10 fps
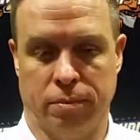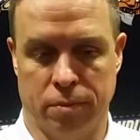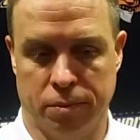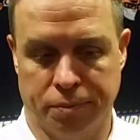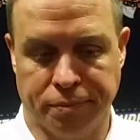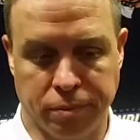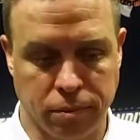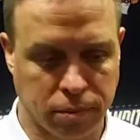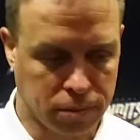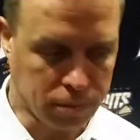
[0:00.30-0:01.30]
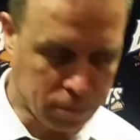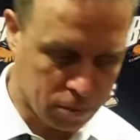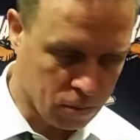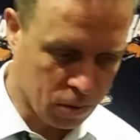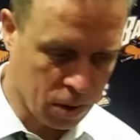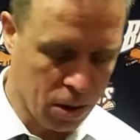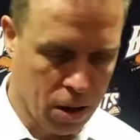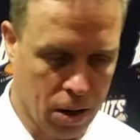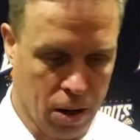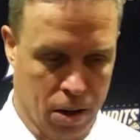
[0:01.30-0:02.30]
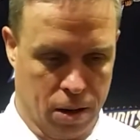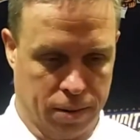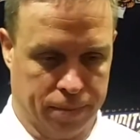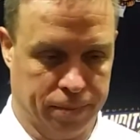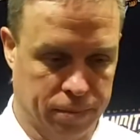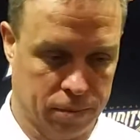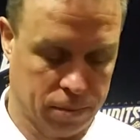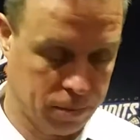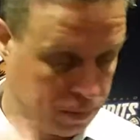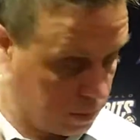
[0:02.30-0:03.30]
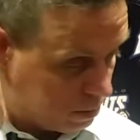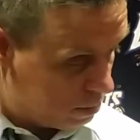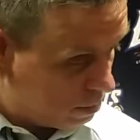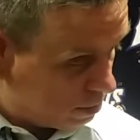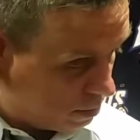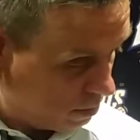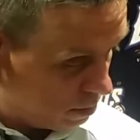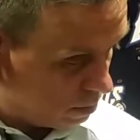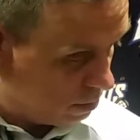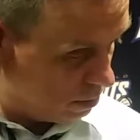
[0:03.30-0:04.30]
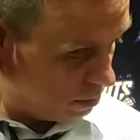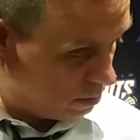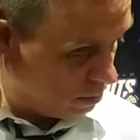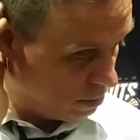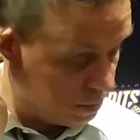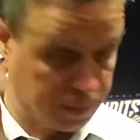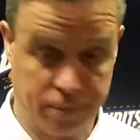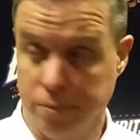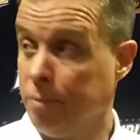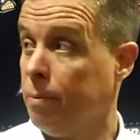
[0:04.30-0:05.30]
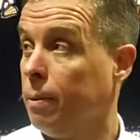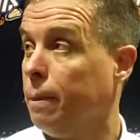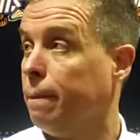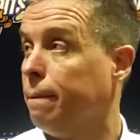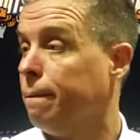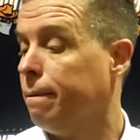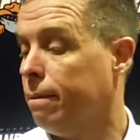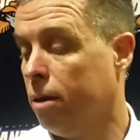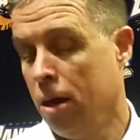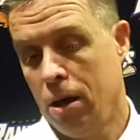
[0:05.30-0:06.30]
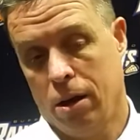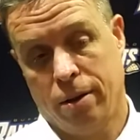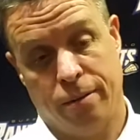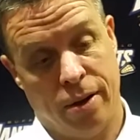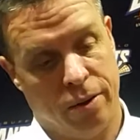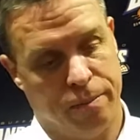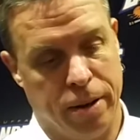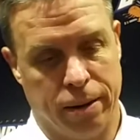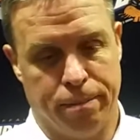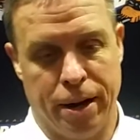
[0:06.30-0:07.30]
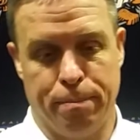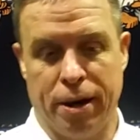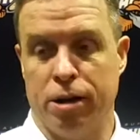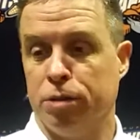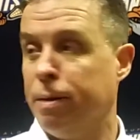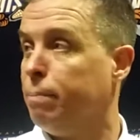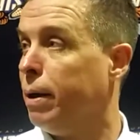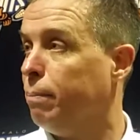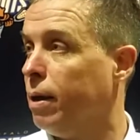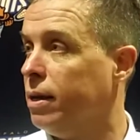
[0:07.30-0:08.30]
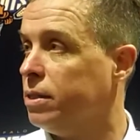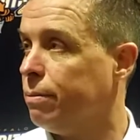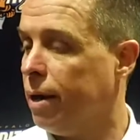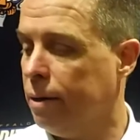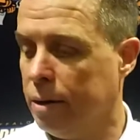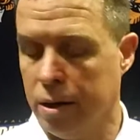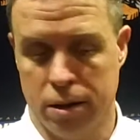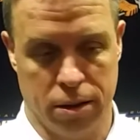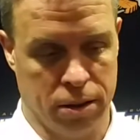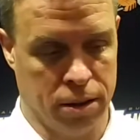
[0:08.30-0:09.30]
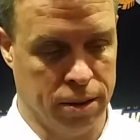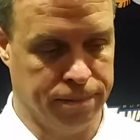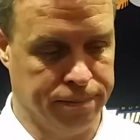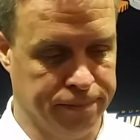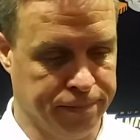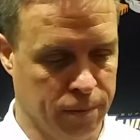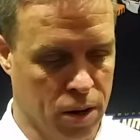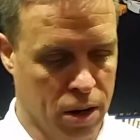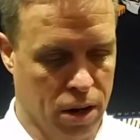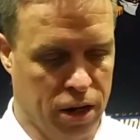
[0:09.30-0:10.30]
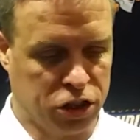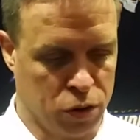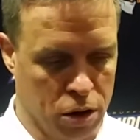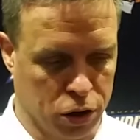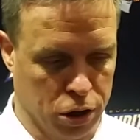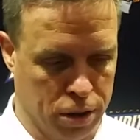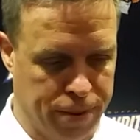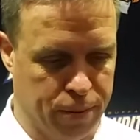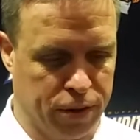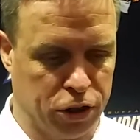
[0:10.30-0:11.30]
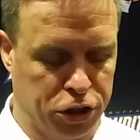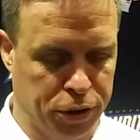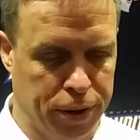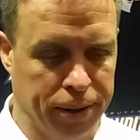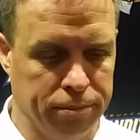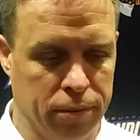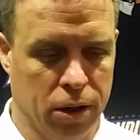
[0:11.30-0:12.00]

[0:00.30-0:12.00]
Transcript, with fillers: was on one of my top 10 lists of all time. Just tremendous individual talent, I guess. Well, Boy. Big, big players make big plays, right? Um, he struggled a little bit with his shooting.